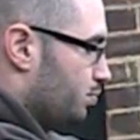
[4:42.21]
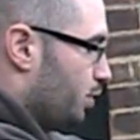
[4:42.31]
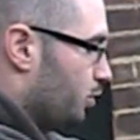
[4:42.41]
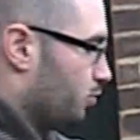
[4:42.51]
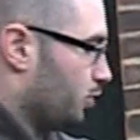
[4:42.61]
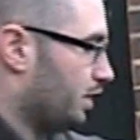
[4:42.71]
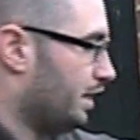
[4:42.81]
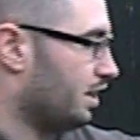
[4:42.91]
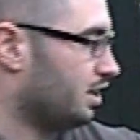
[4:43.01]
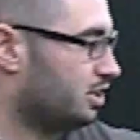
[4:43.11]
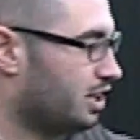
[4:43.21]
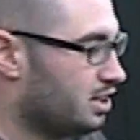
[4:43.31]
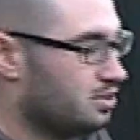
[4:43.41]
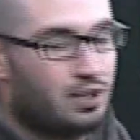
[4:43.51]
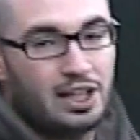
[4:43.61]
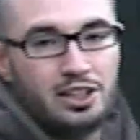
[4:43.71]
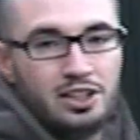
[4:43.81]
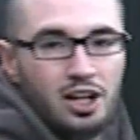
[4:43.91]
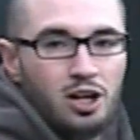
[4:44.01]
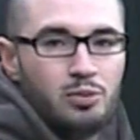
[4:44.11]
built for the
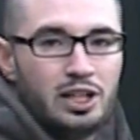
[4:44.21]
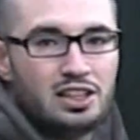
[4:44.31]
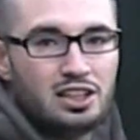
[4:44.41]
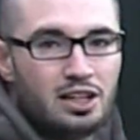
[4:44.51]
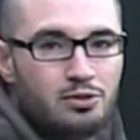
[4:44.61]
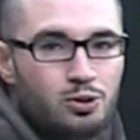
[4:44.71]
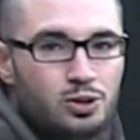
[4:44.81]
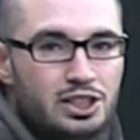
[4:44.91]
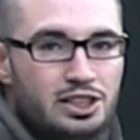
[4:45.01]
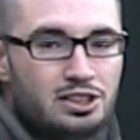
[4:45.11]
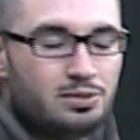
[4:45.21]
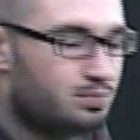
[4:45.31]
Czechoslovakian army in the late 40s.